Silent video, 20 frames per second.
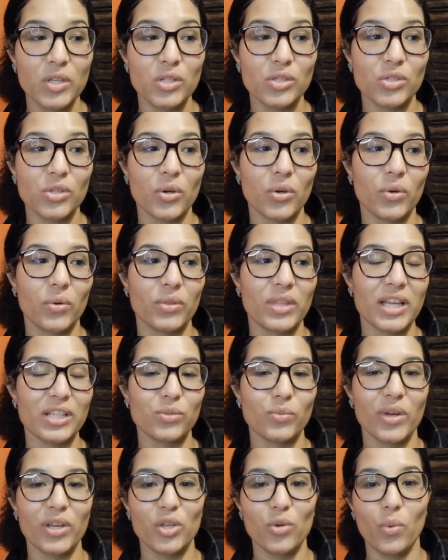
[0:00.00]
So
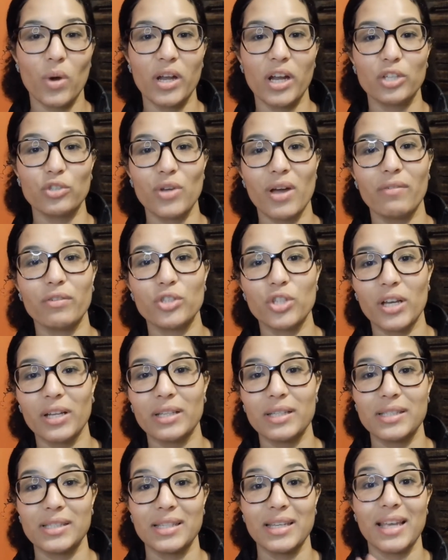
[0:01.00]
that's why you want a travel
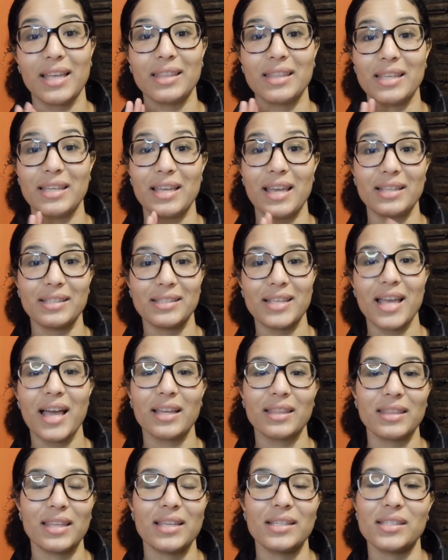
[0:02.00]
checklist, to get the
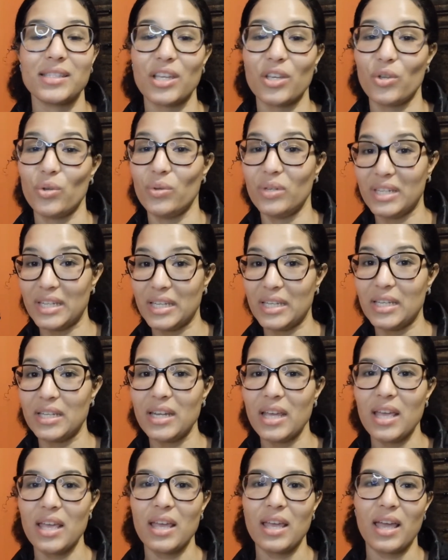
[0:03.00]
exact things that you
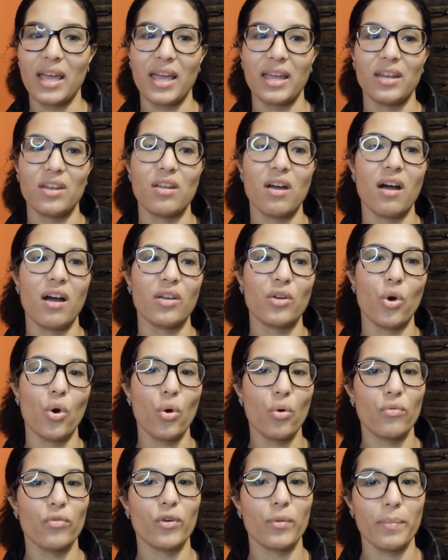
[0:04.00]
need and not
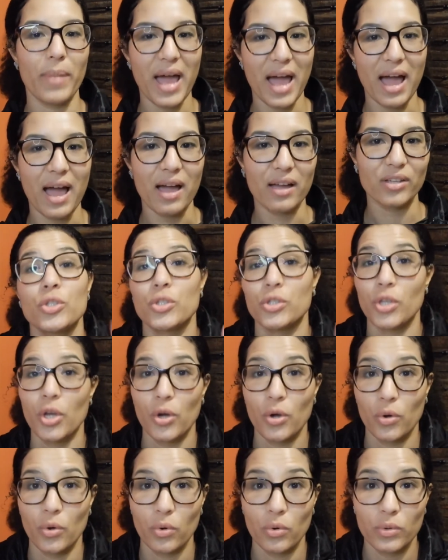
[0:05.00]
overpack.
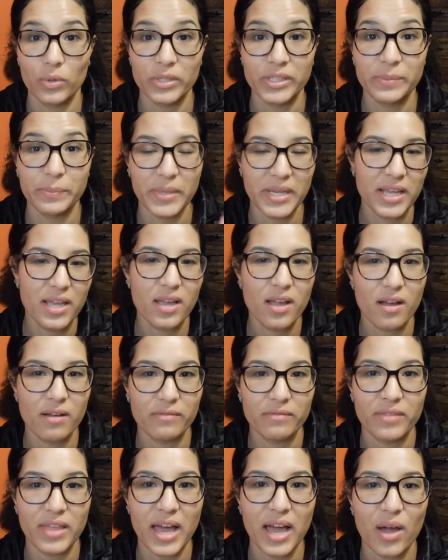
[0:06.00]
So speaking
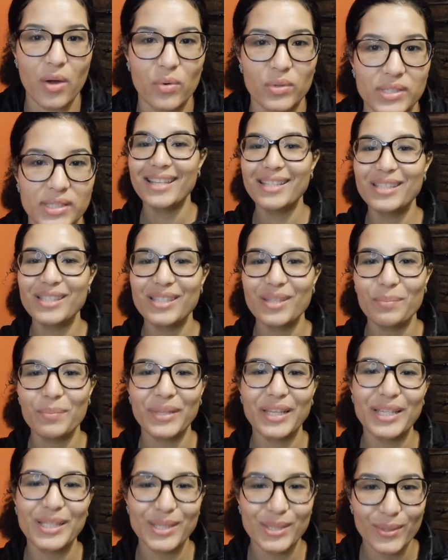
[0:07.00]
of that, since the
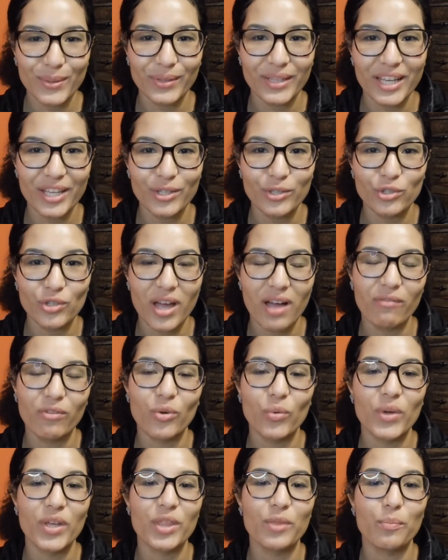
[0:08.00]
planes don't let you
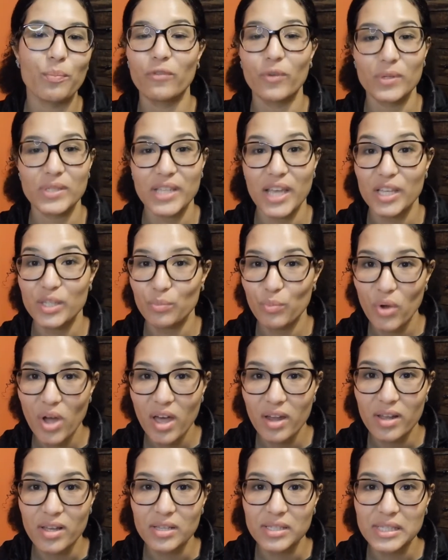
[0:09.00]
travel with full-size
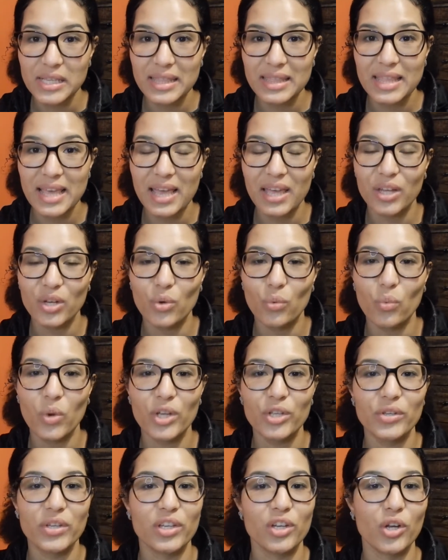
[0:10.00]
products, then
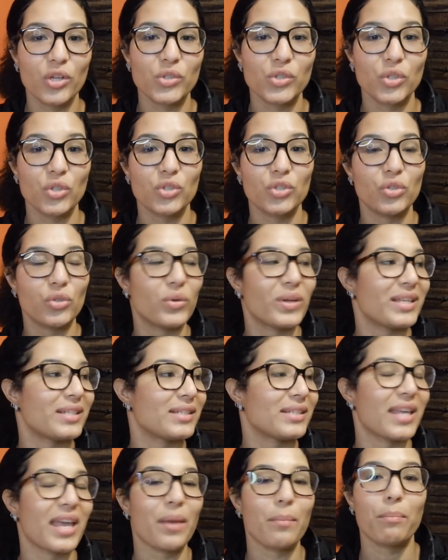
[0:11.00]
what you can also do
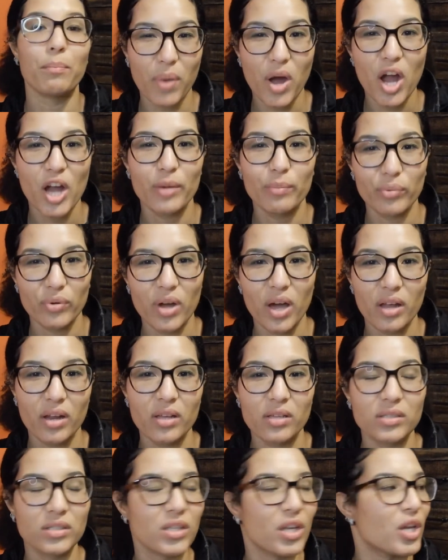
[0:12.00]
is get bar
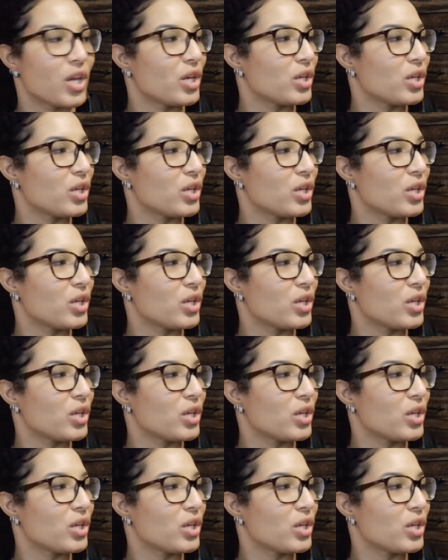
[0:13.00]
products.